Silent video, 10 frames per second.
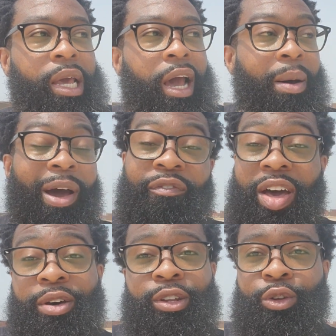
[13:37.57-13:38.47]
I
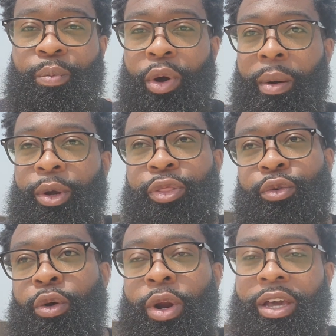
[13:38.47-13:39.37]
found a new barber
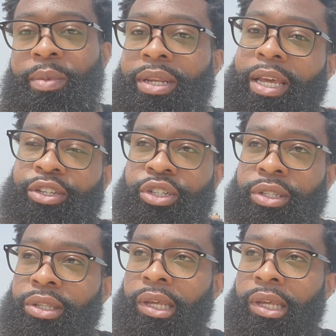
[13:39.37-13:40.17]
through a recommendation.